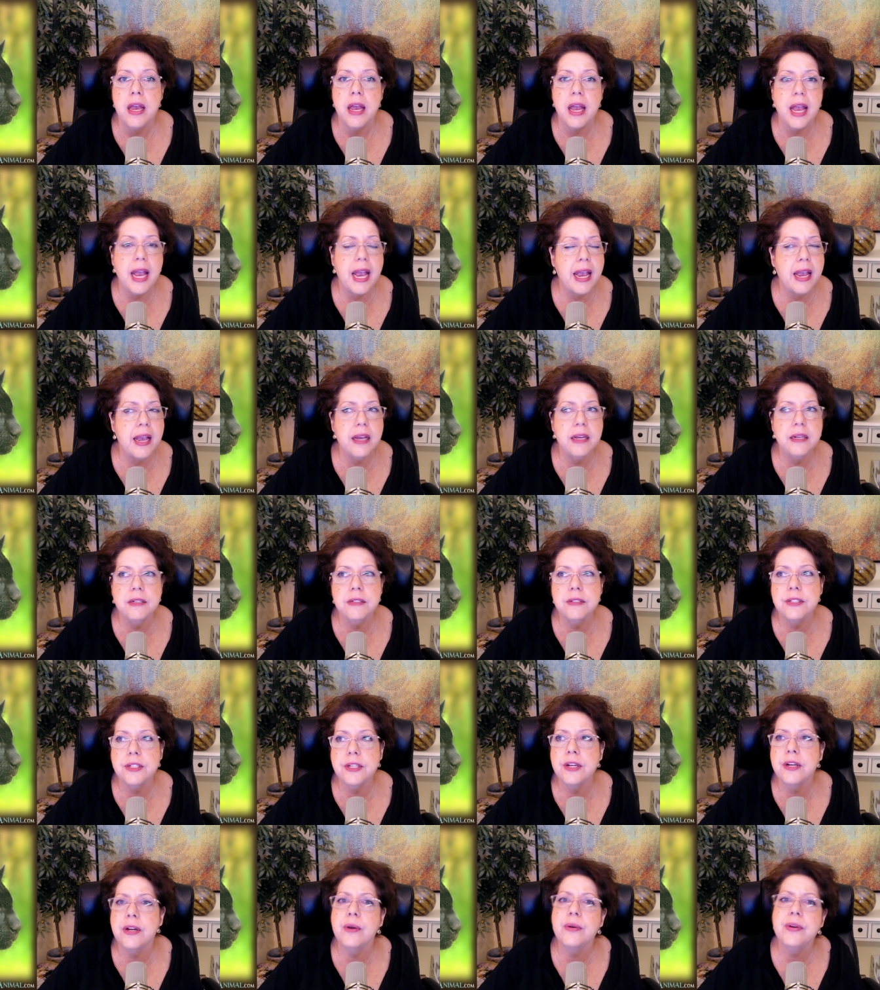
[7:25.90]
And,
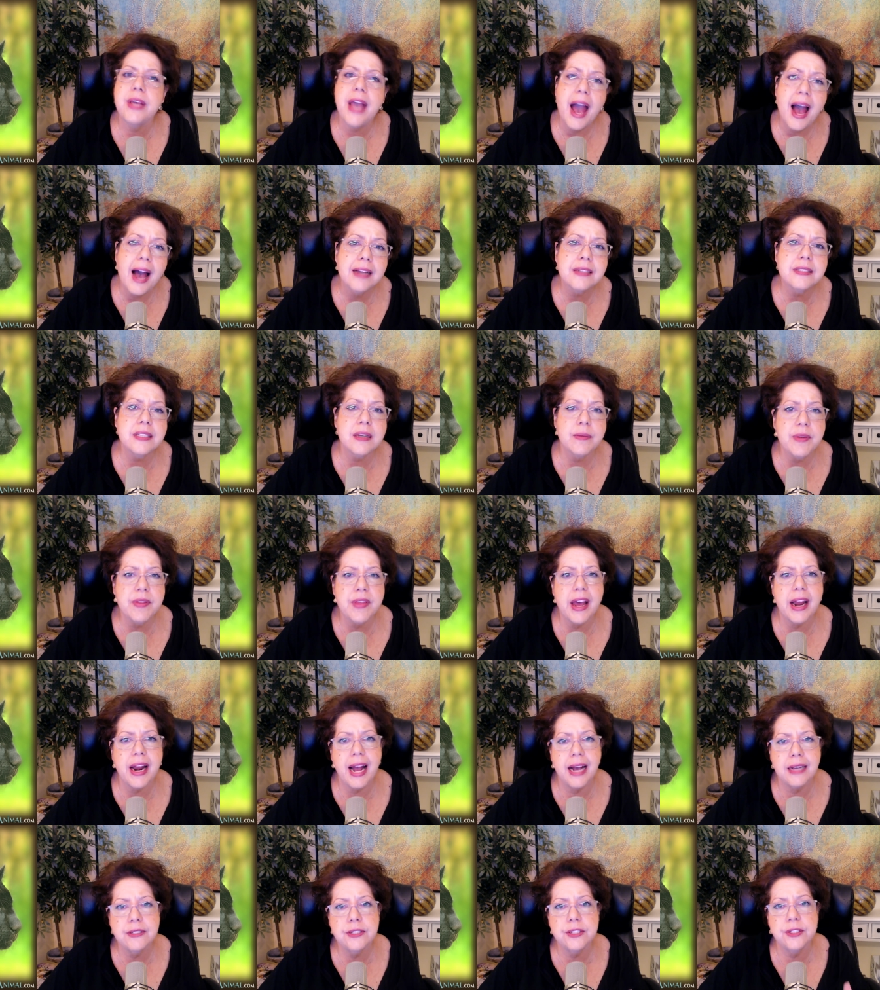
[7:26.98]
you know, yeah, some of that
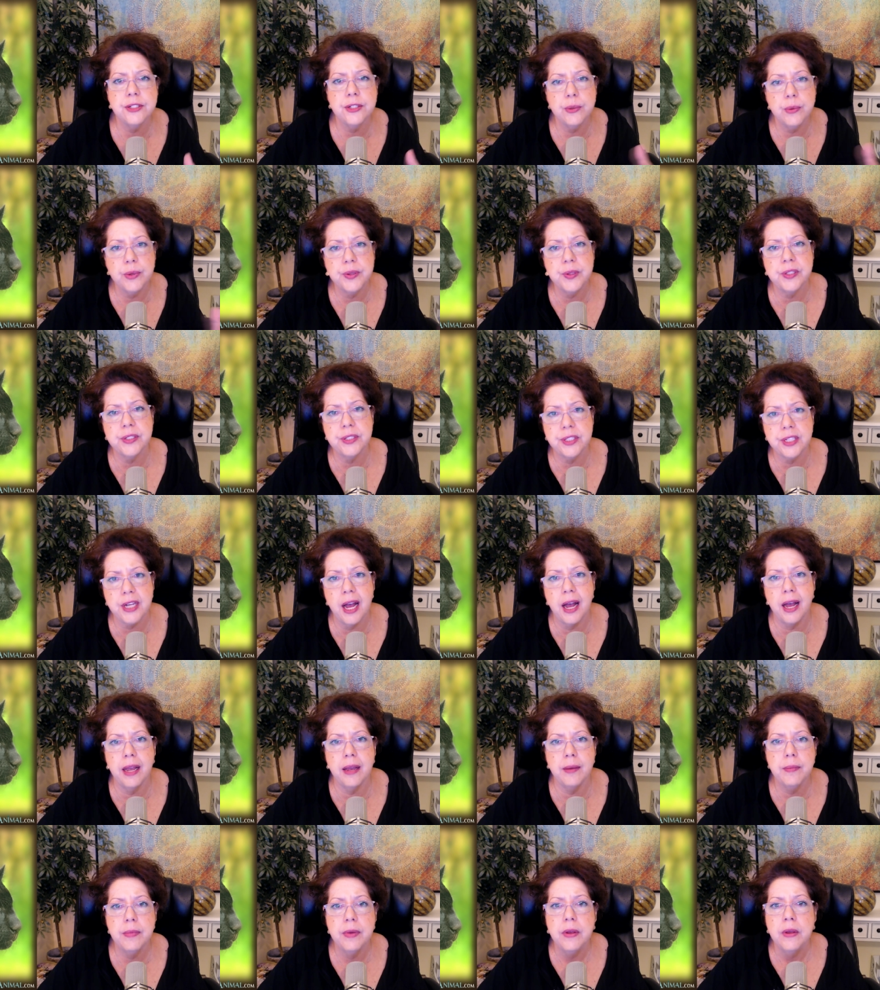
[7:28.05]
has to do with this
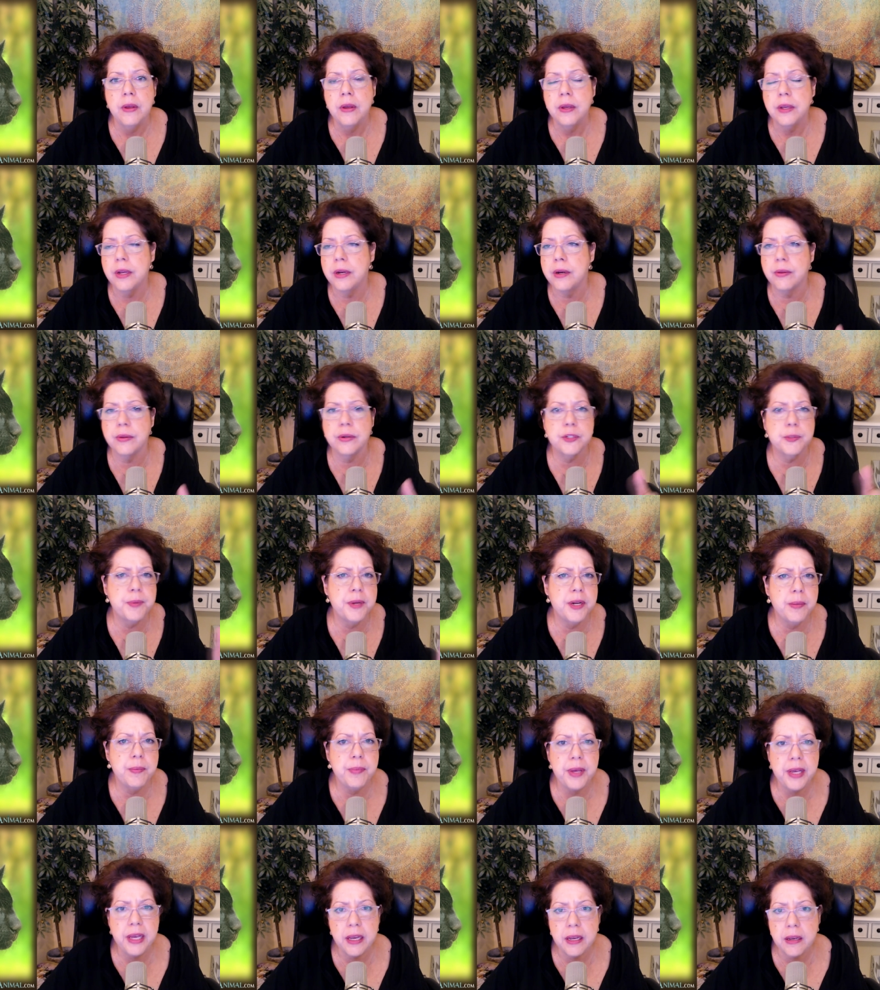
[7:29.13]
time. You know, there's been a
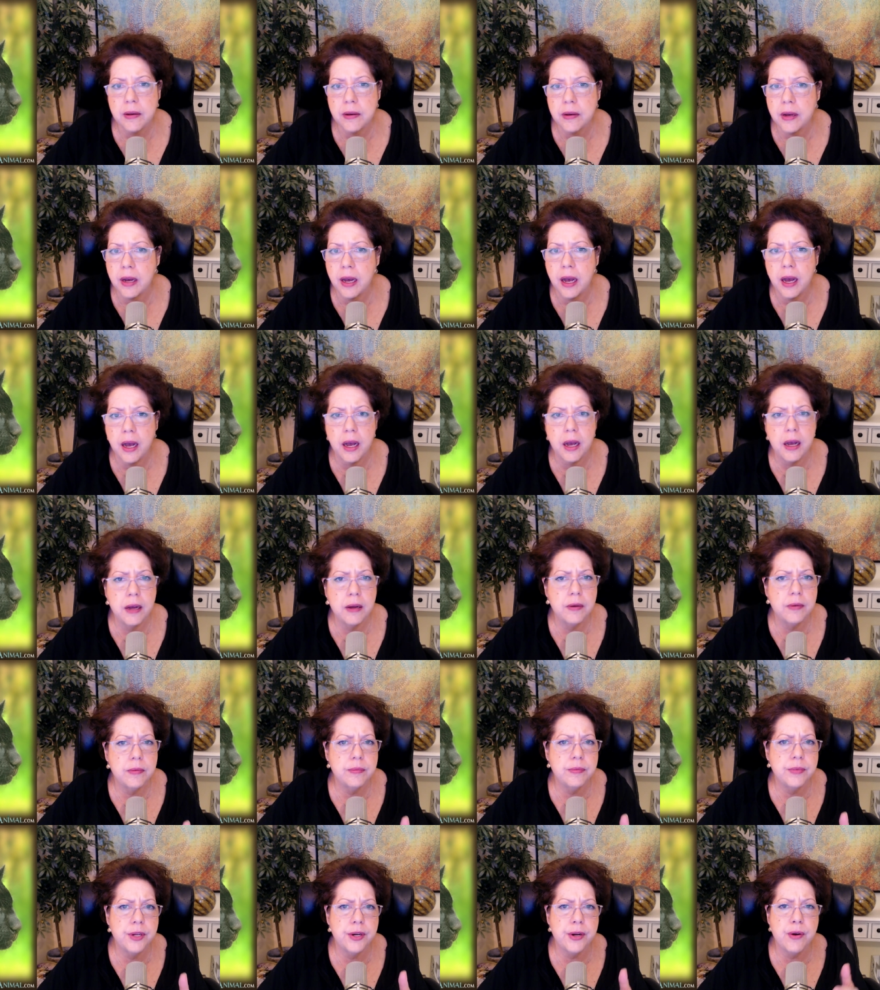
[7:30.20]
big, uh,
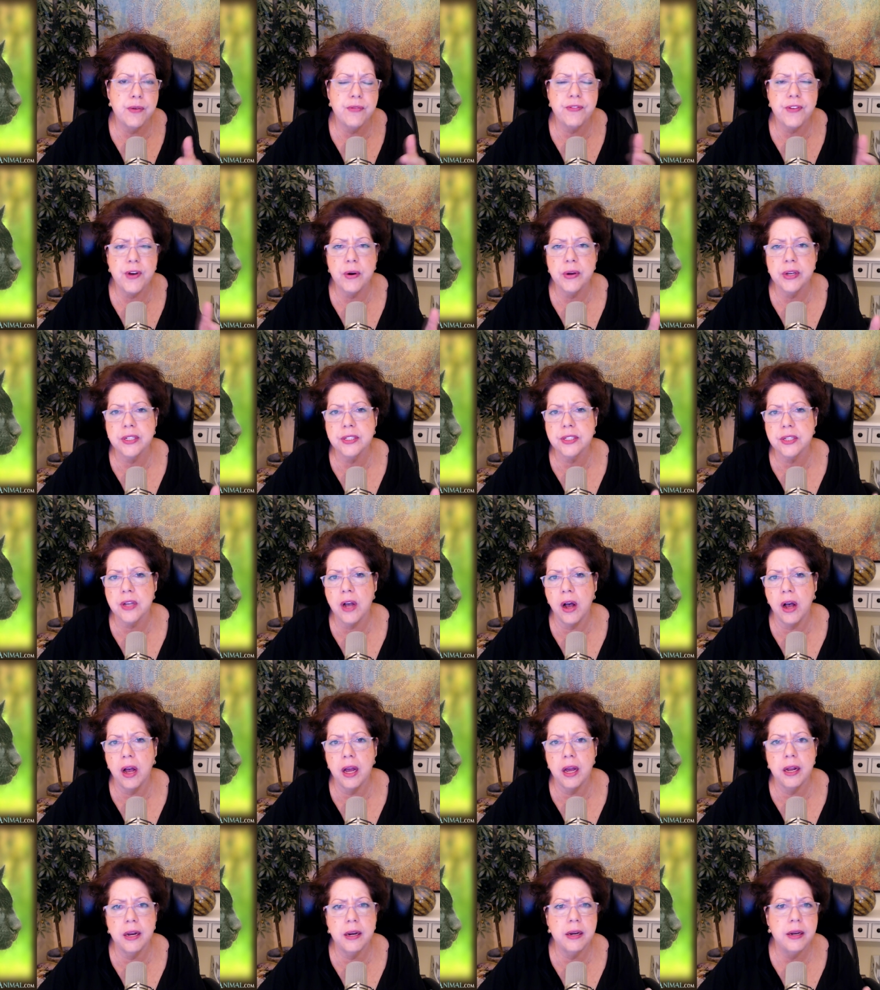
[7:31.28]
you know, focus
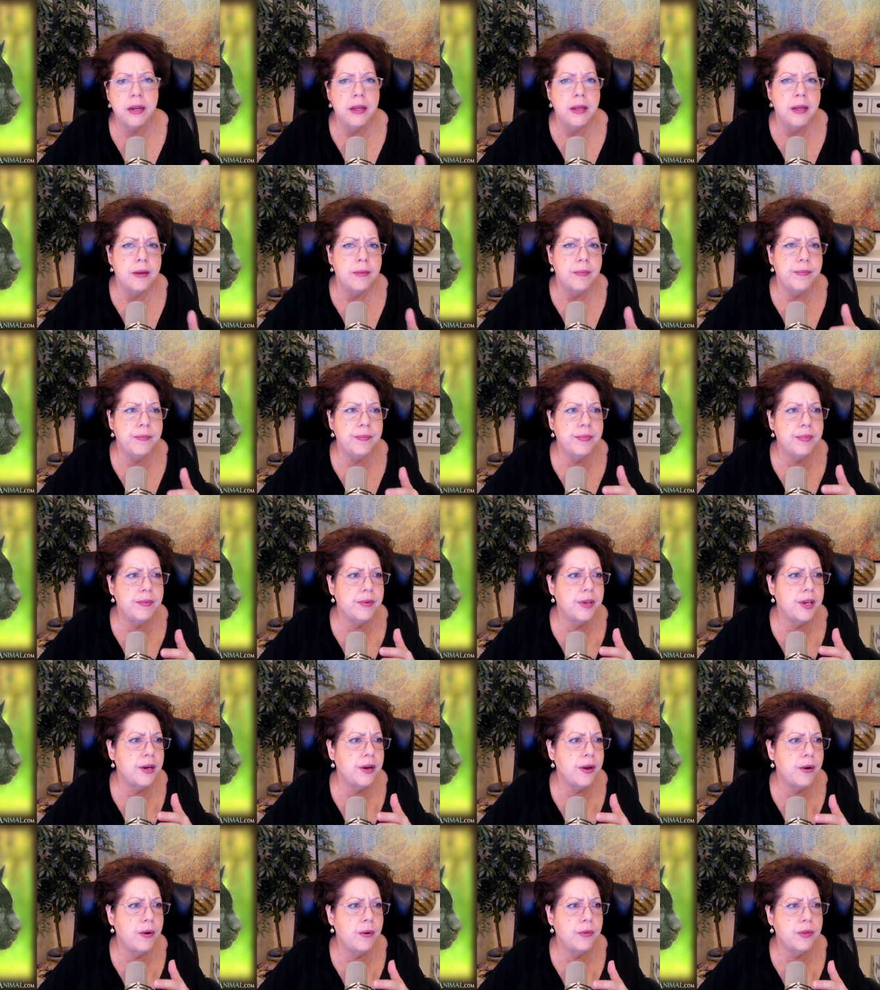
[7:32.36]
on, you
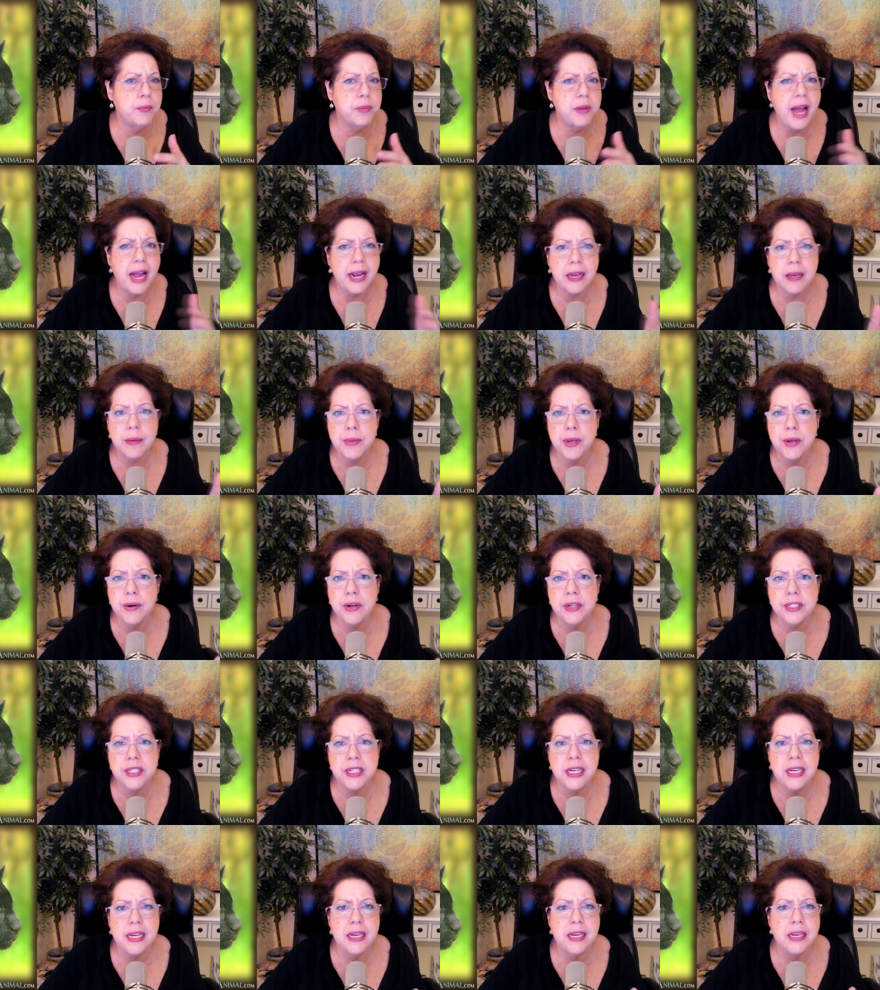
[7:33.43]
know, the Black
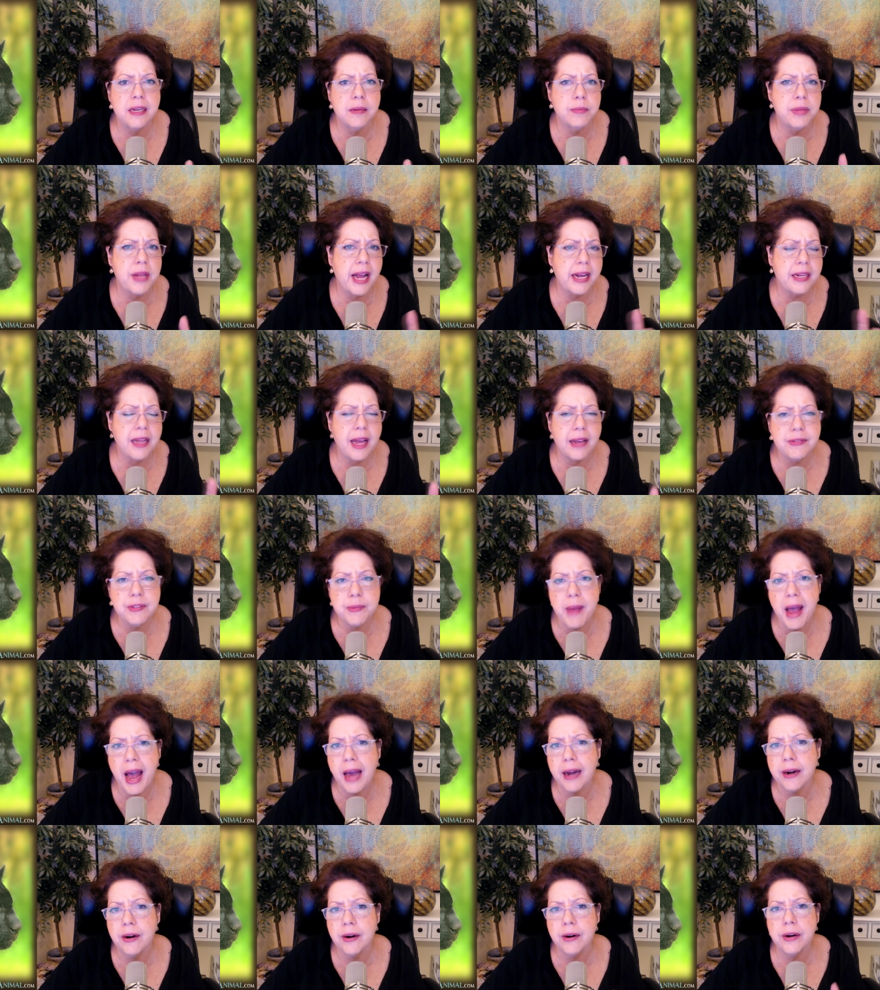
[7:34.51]
community and Black Lives
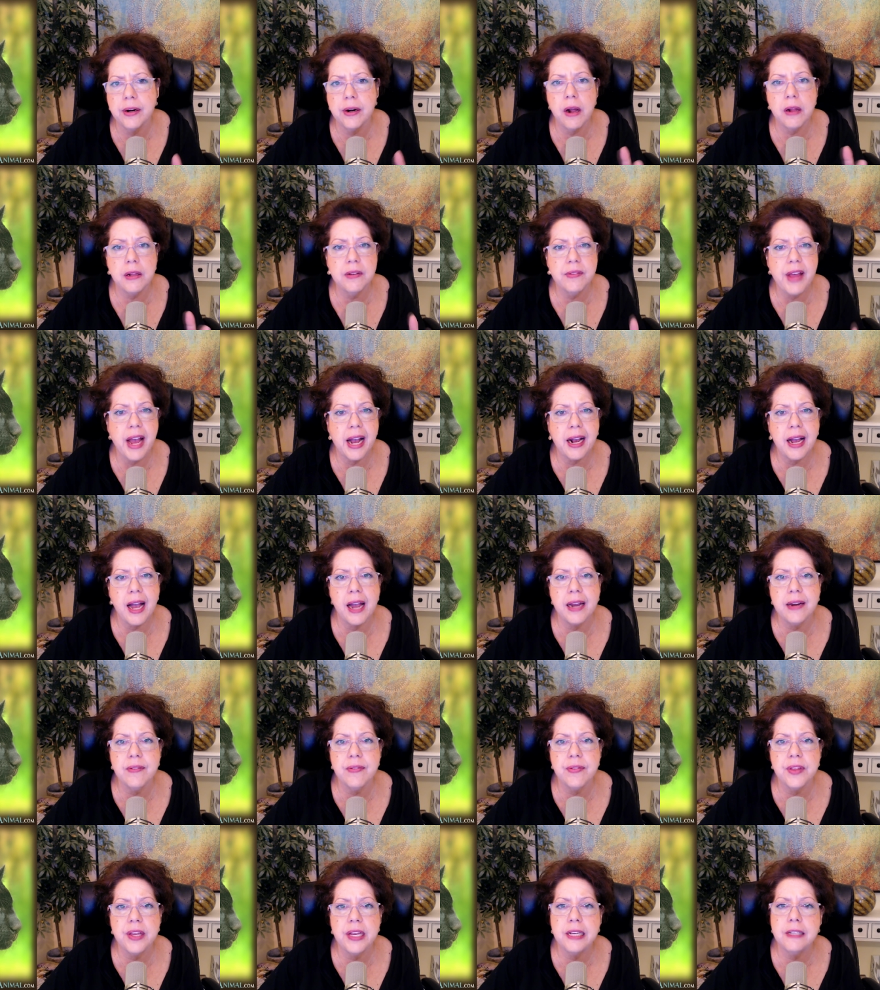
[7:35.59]
Matter and all of that kind of
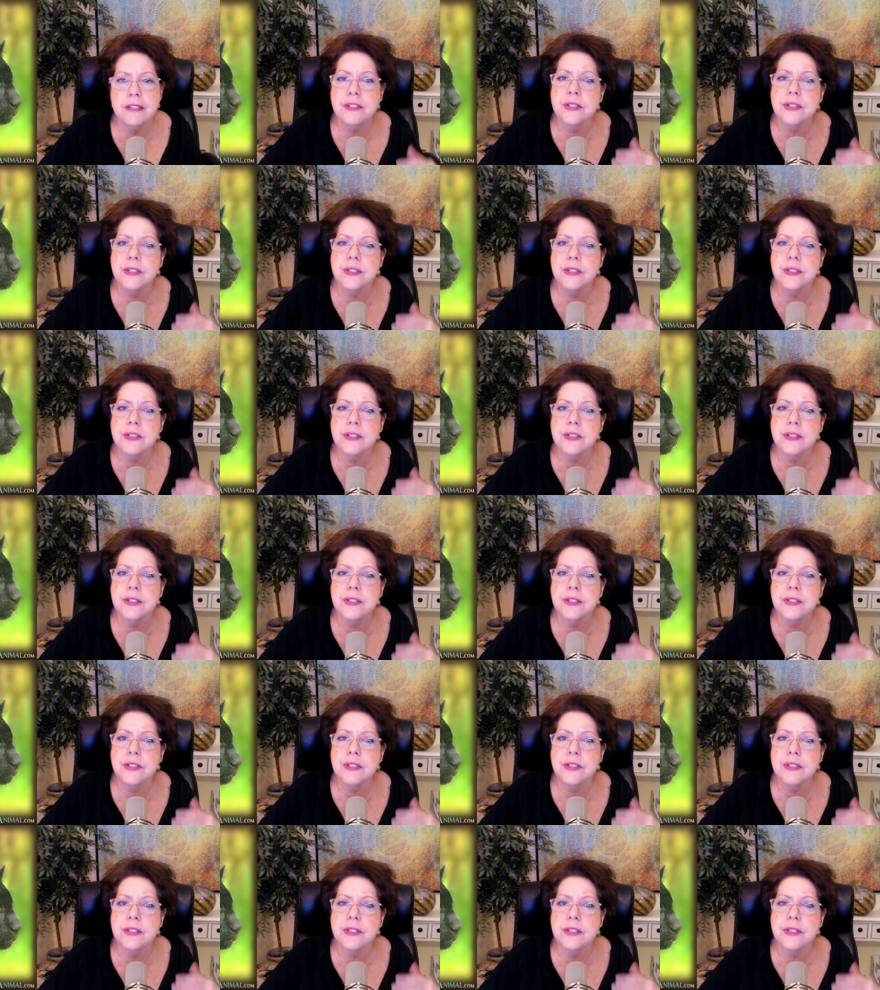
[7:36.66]
thing.